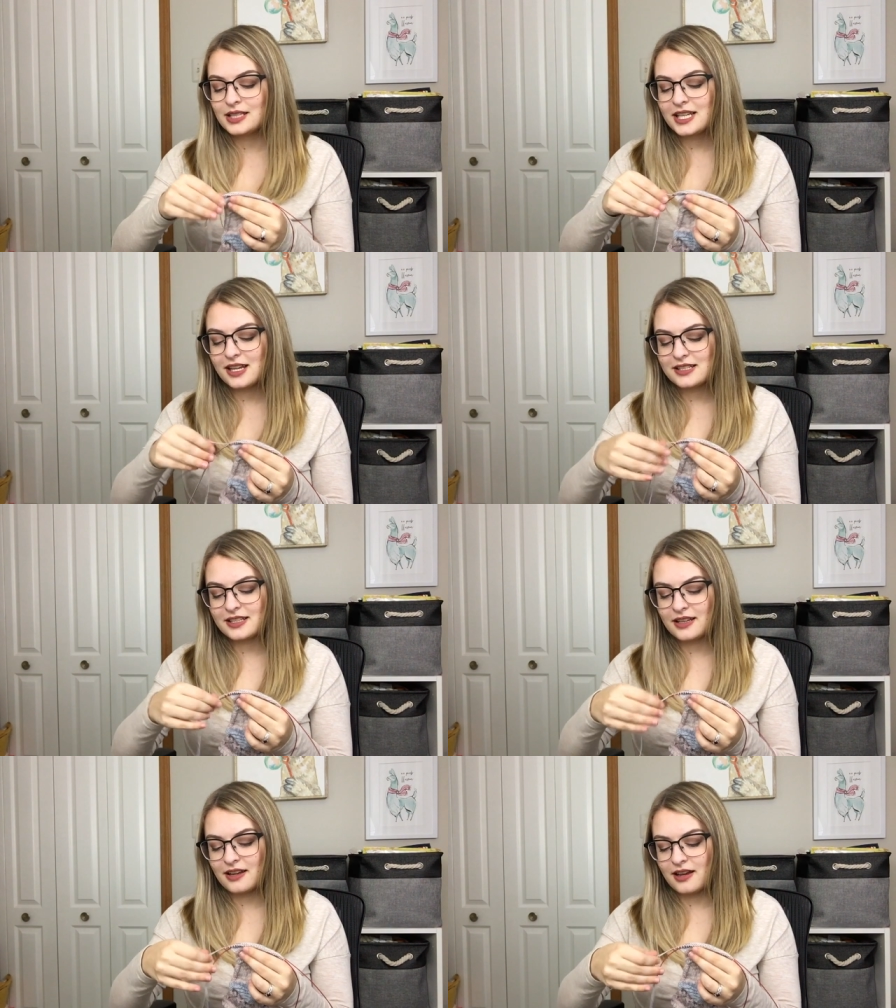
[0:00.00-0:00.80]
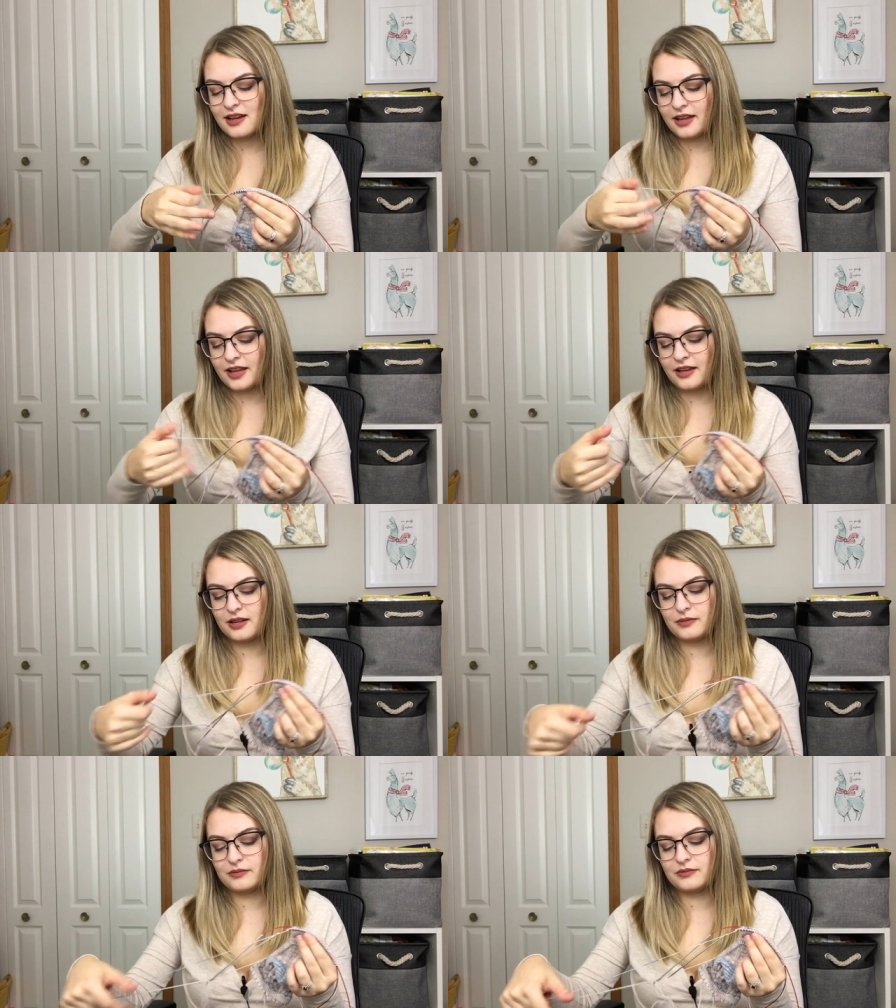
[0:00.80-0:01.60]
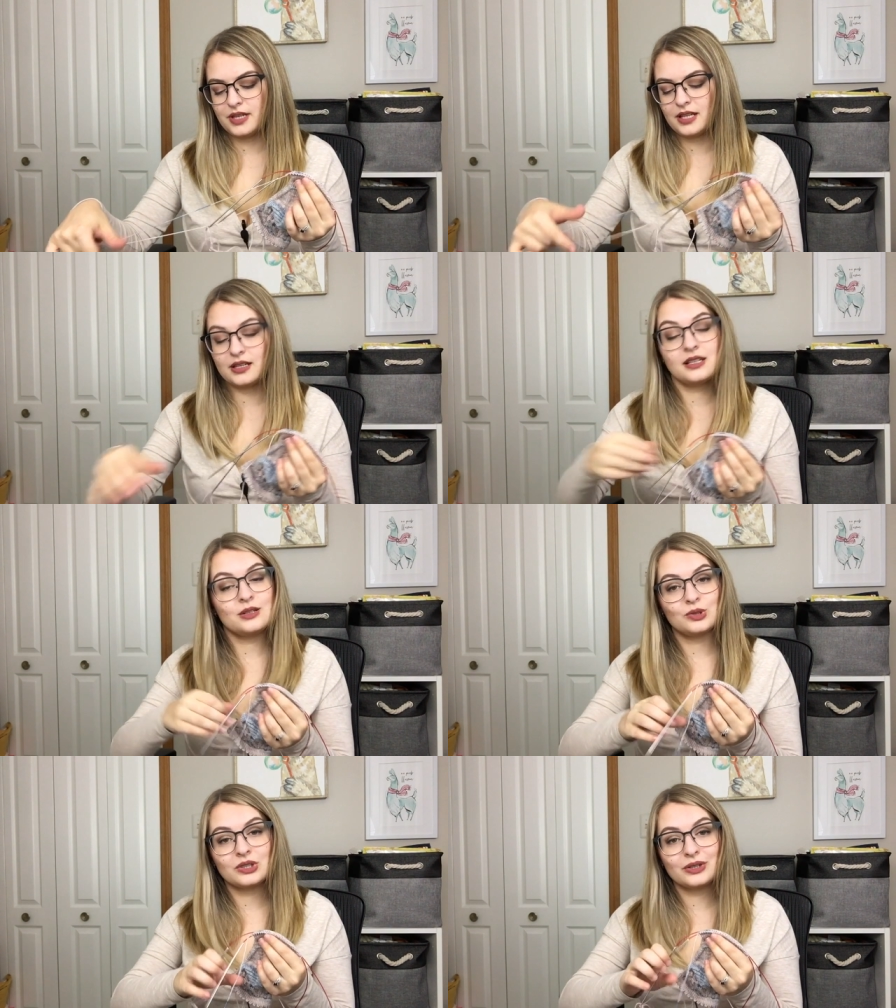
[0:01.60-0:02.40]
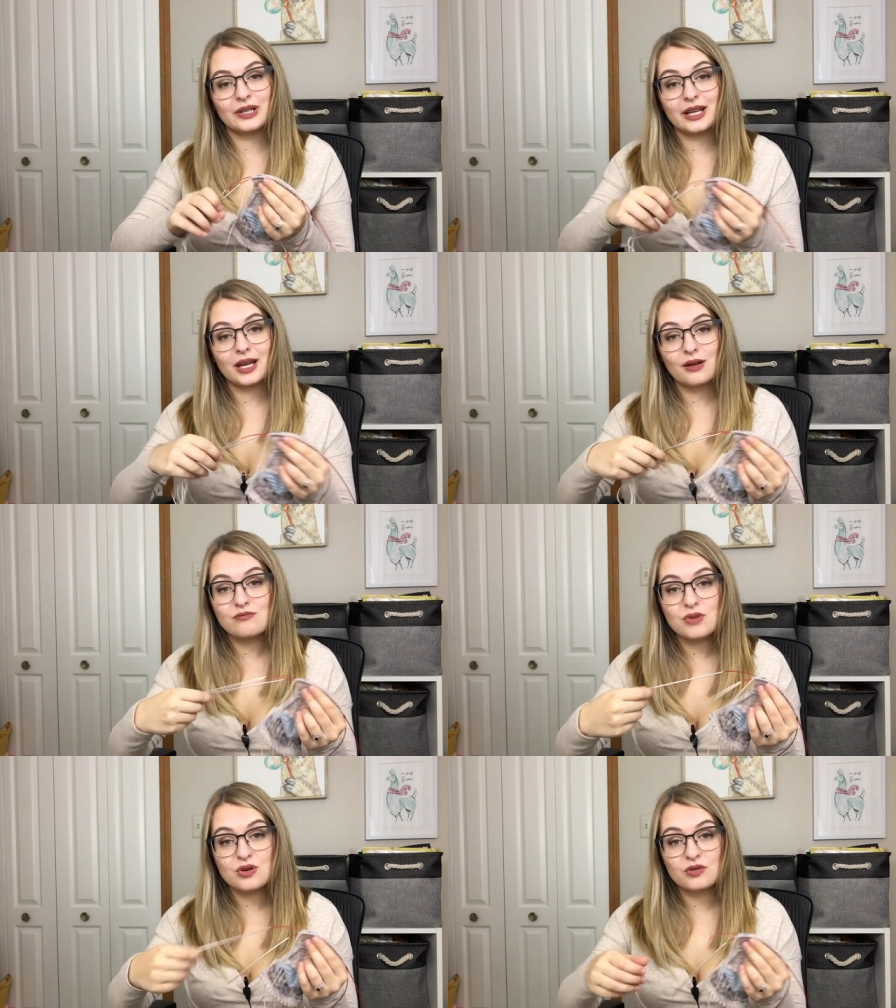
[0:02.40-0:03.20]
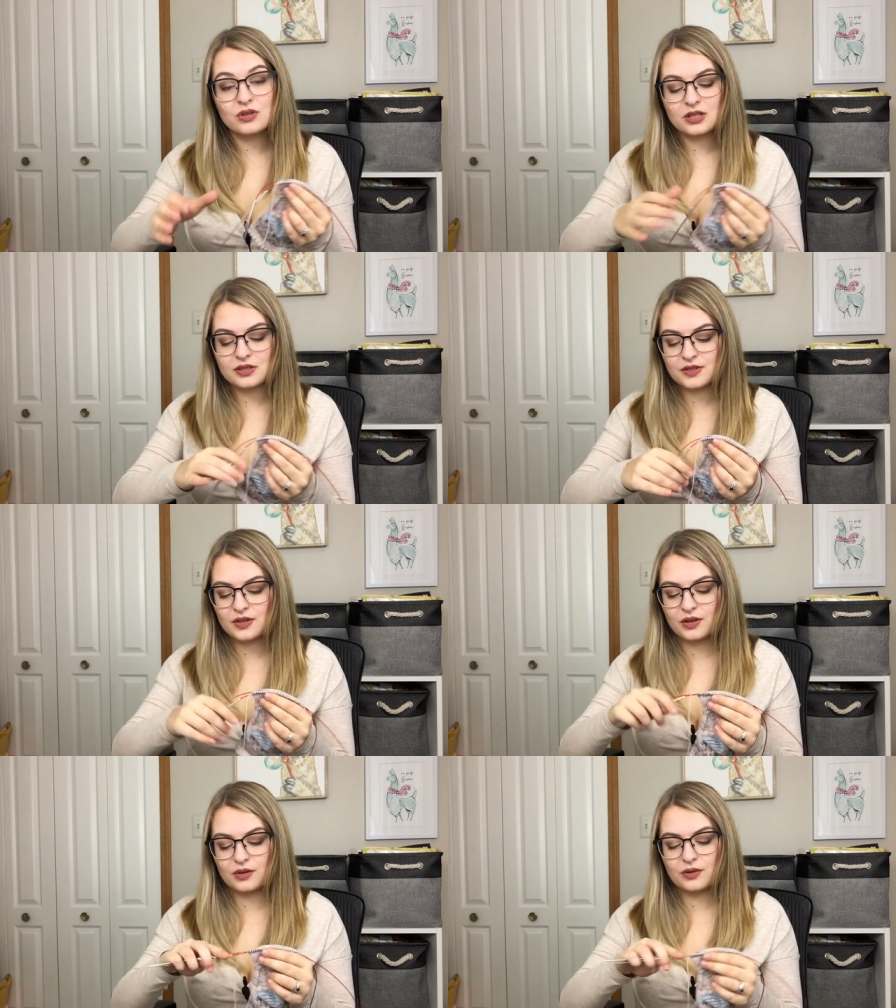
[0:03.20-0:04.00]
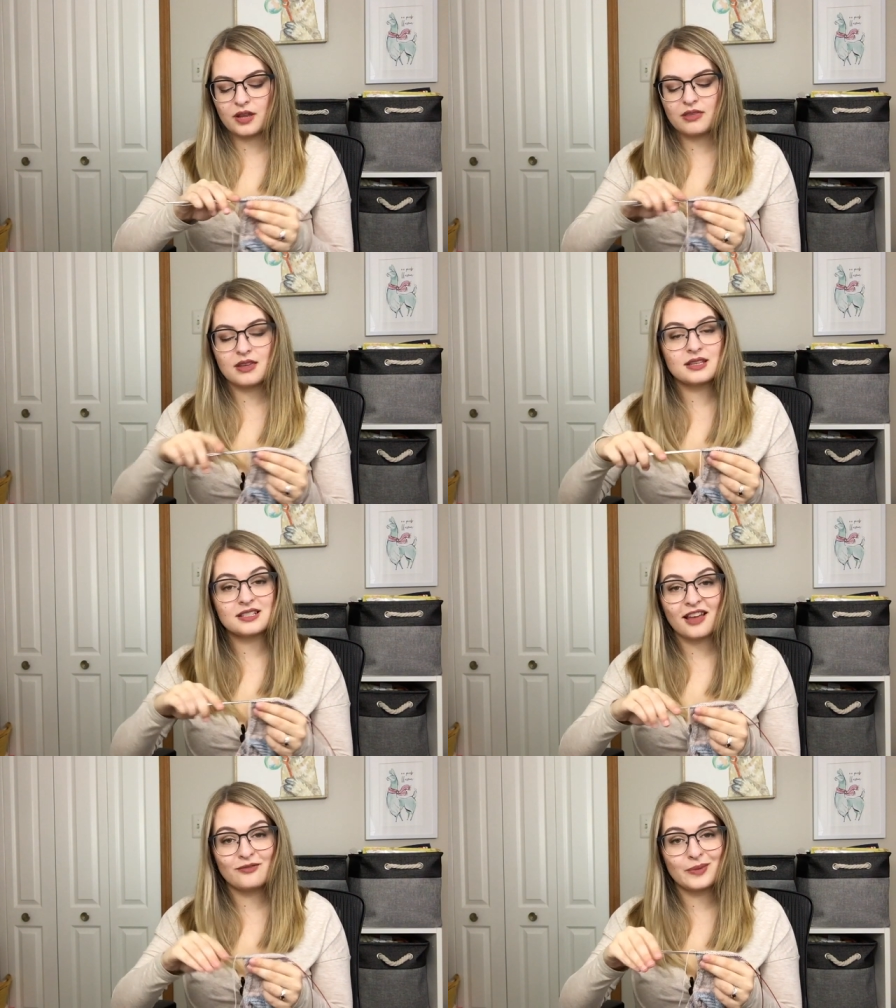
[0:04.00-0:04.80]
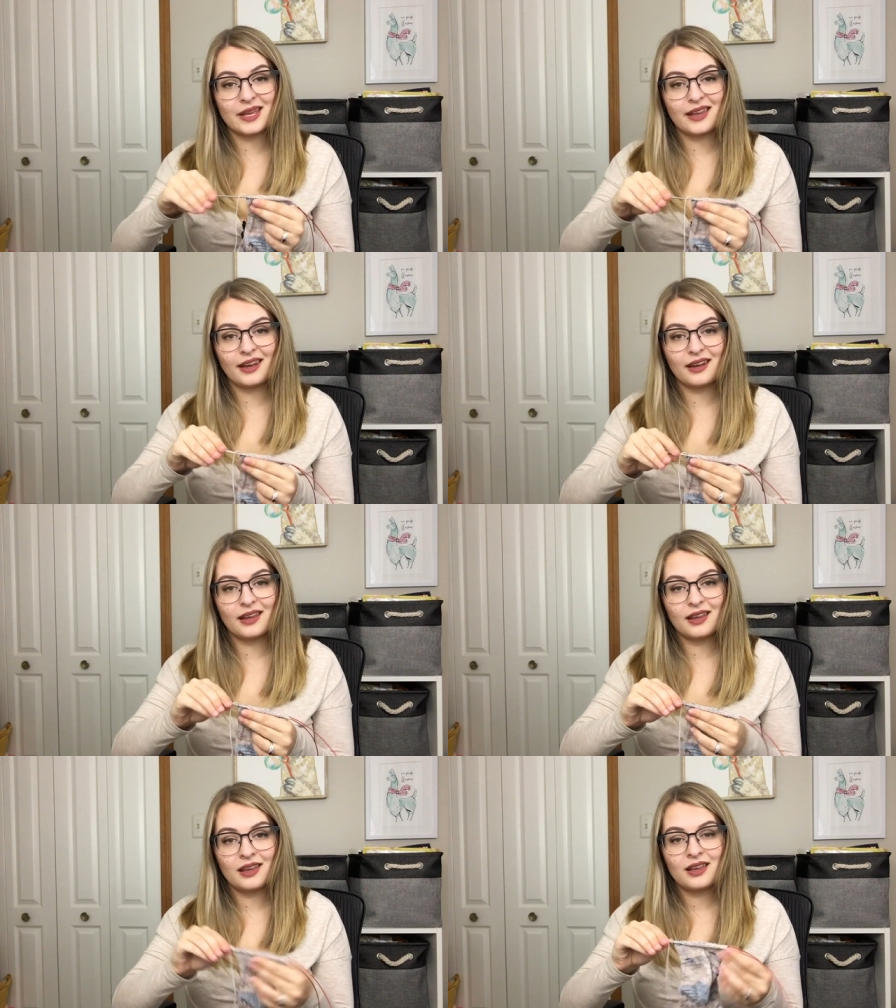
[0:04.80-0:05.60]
Like I said, I am in a needle clearing mode, so these have been